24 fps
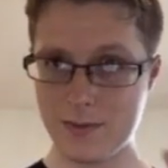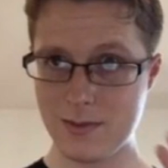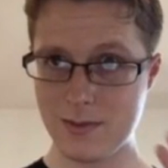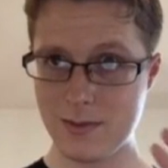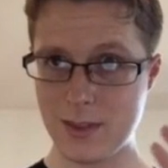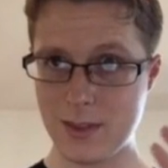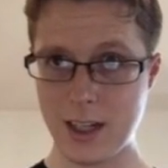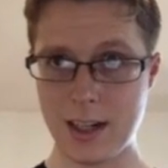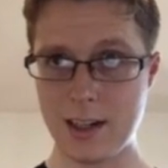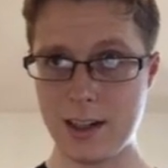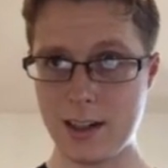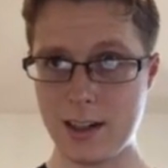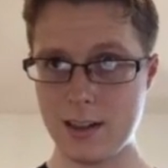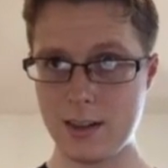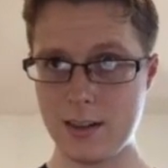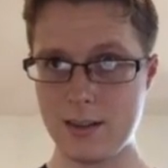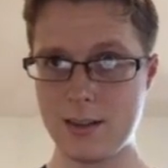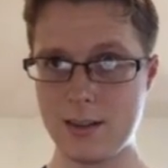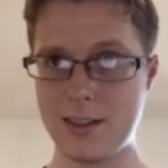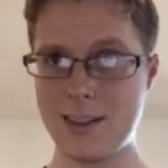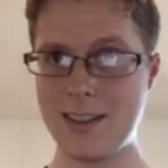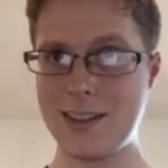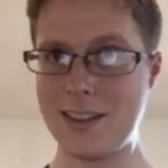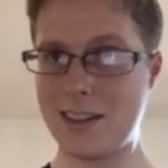ta-da.
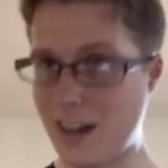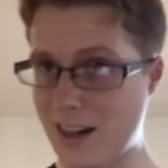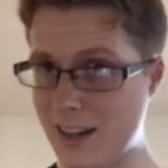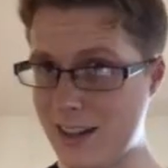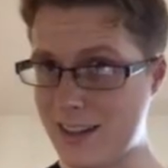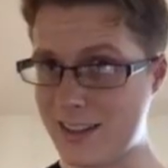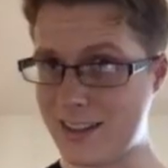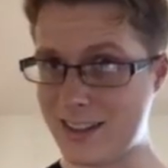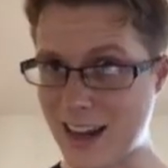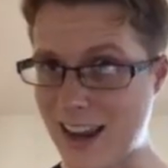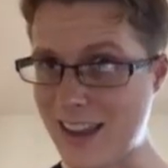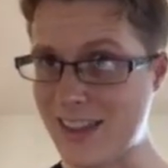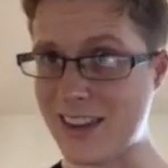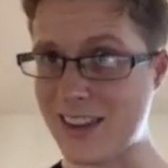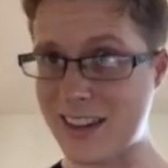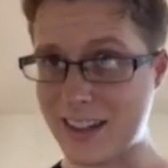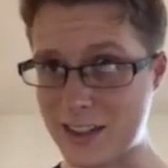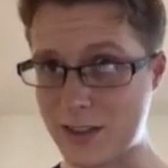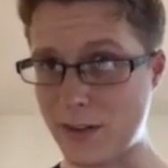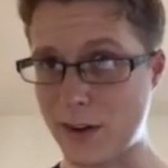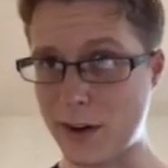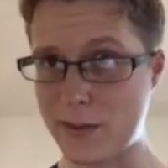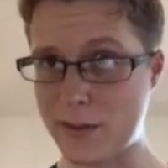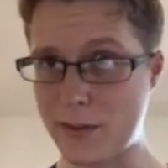I think
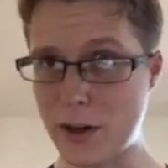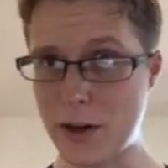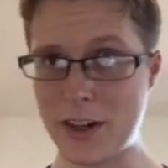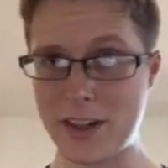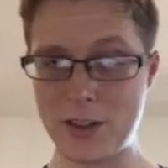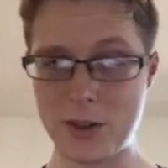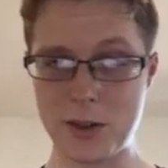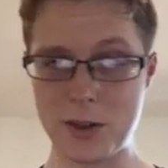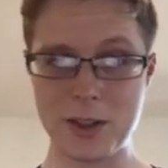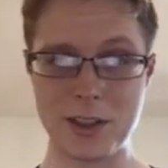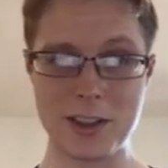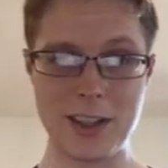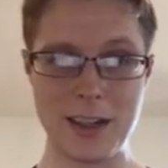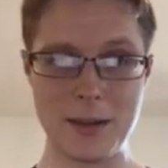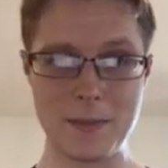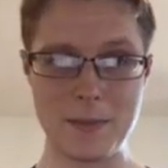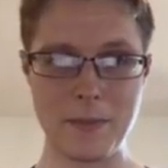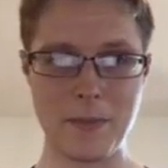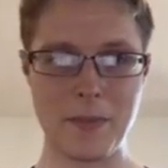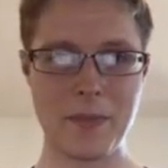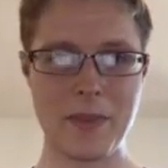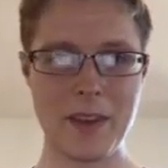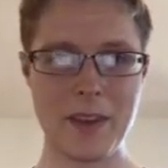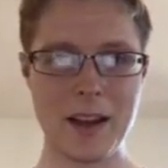it's very, very interesting.
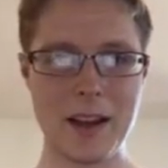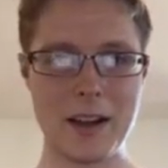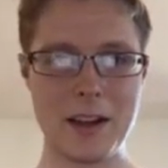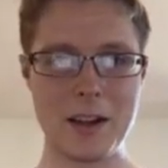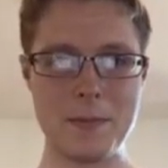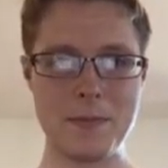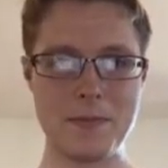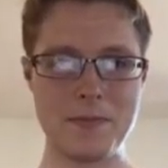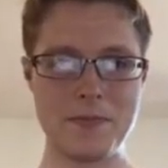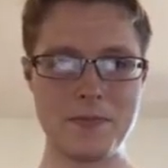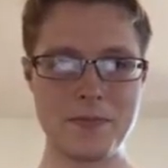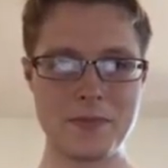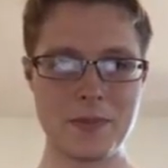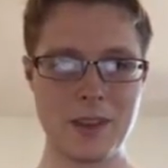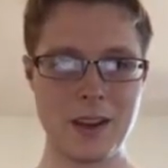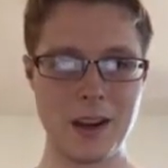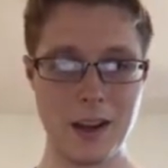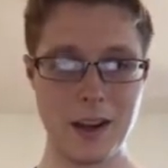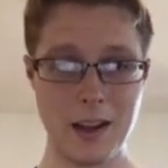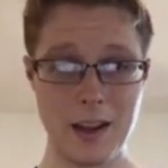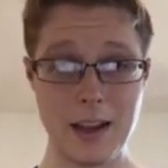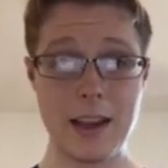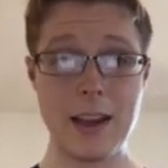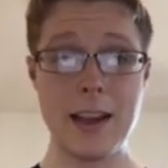
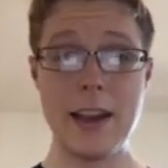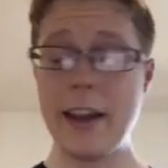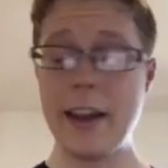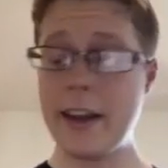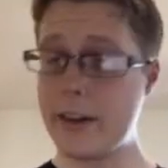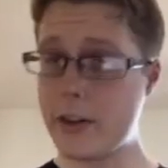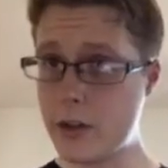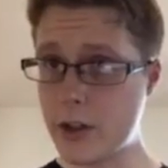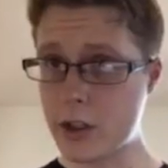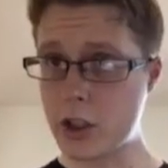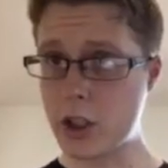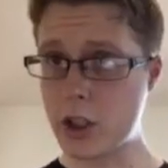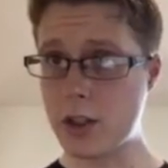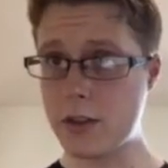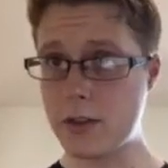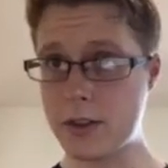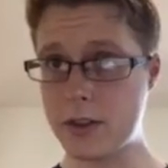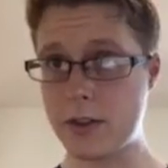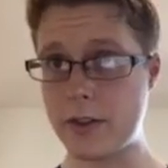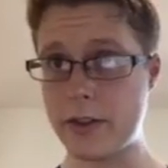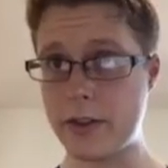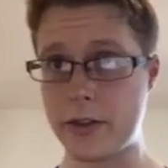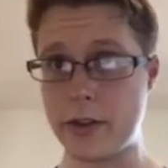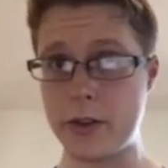In addition,
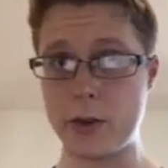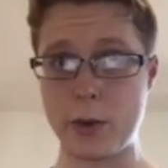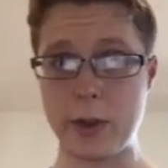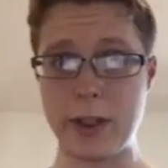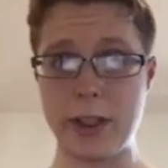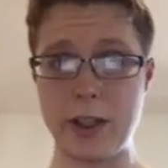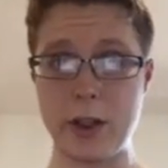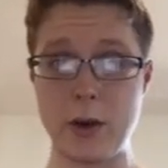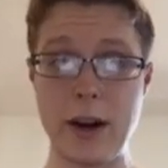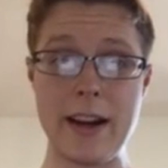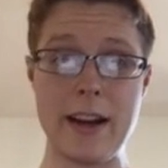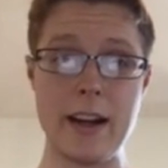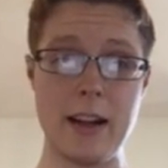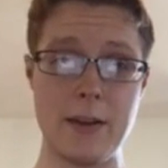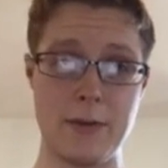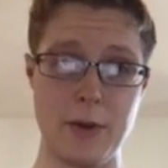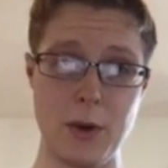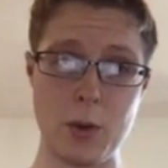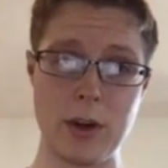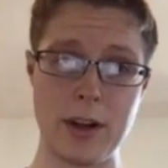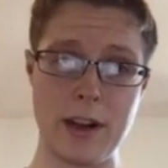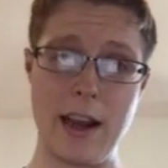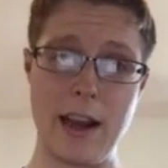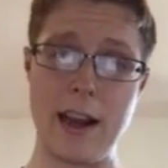this is really great if you
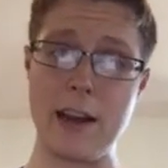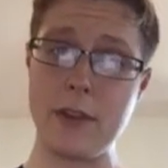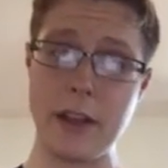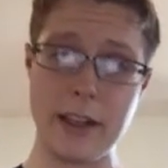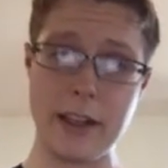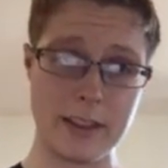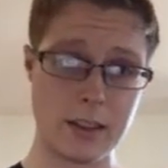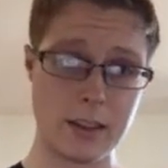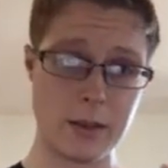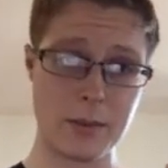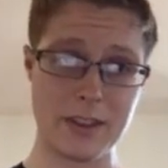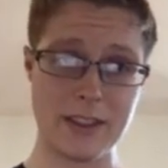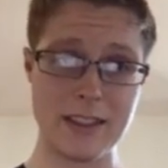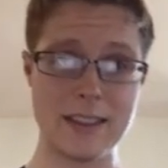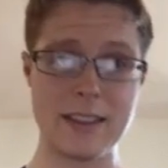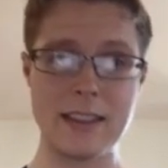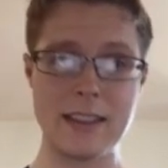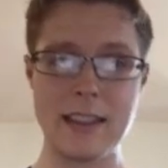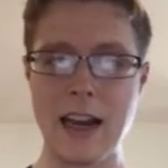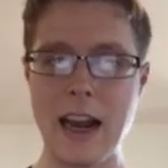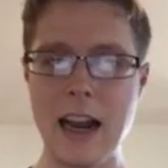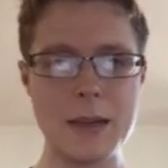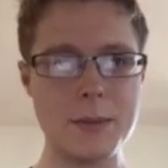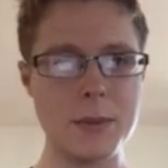want to have like something that's
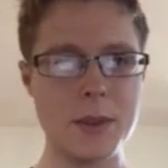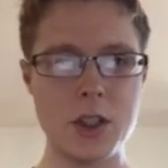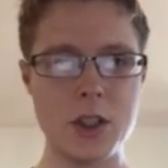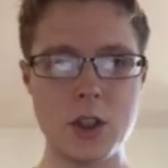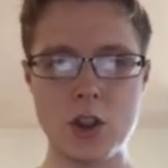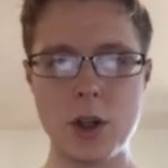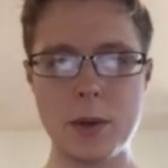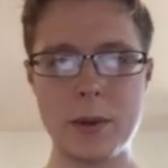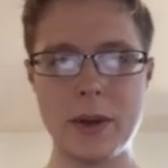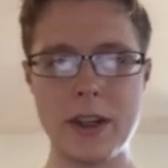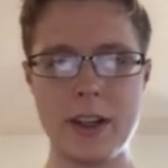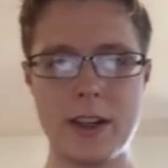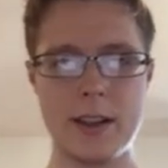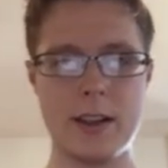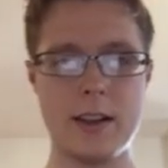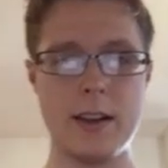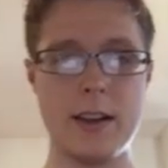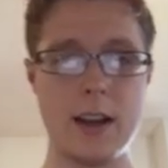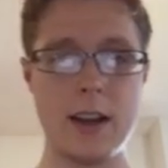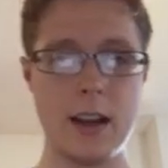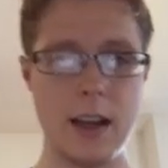time distributed.